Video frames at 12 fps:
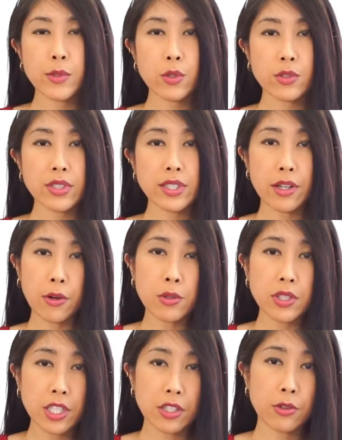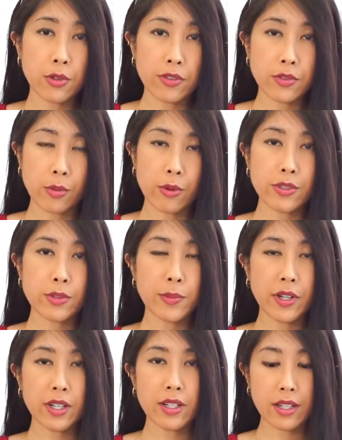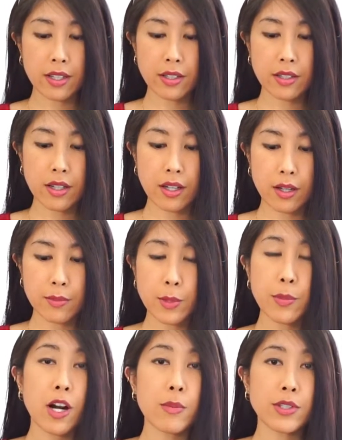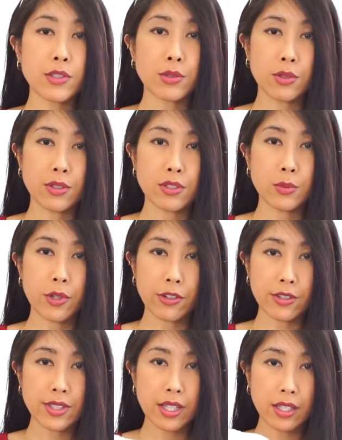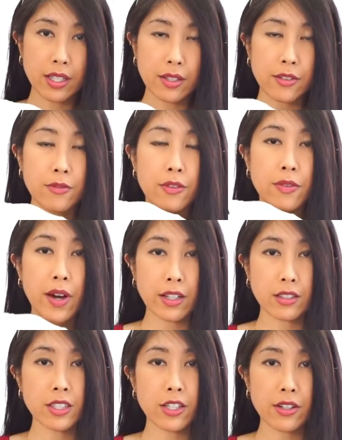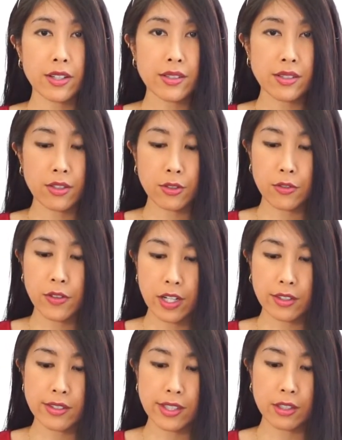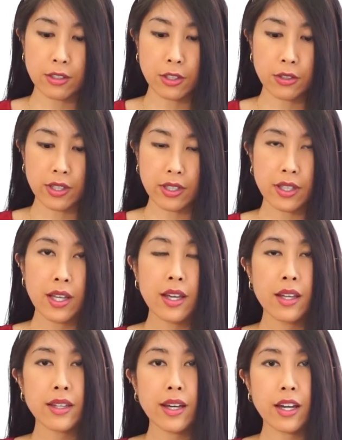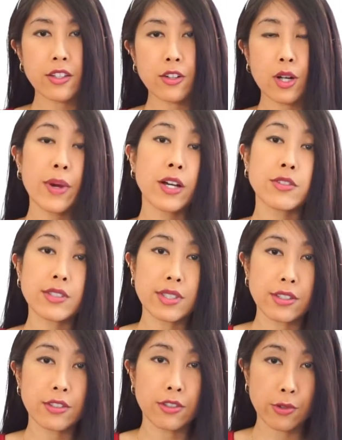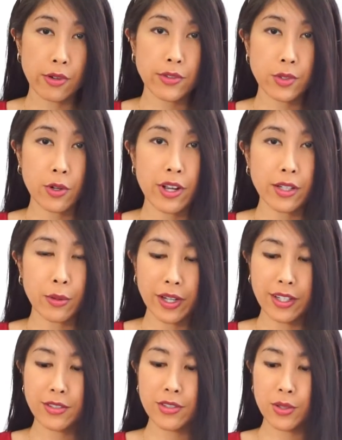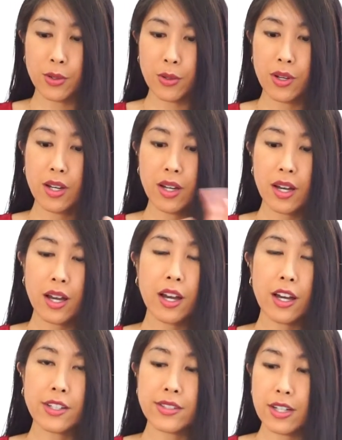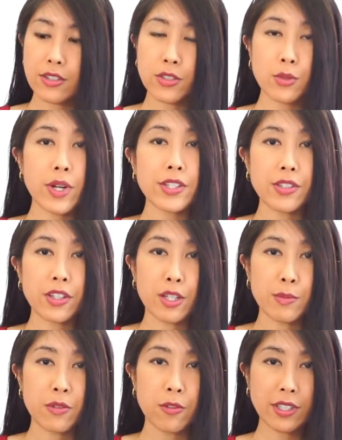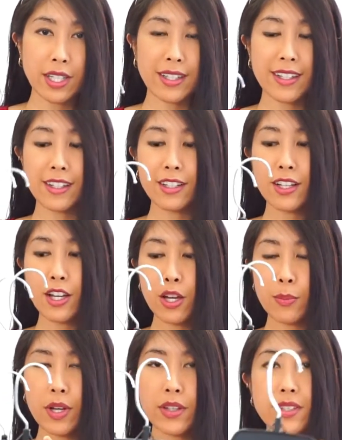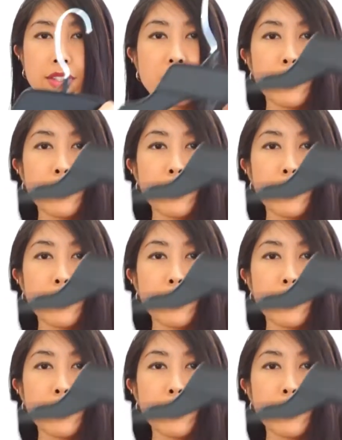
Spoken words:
I'm sourcing not only in the thrift stores, but in department stores where they're selling final clearance, final sale clothing that they're about to send to the thrift store anyway, so I decided to rescue them before they did. But this is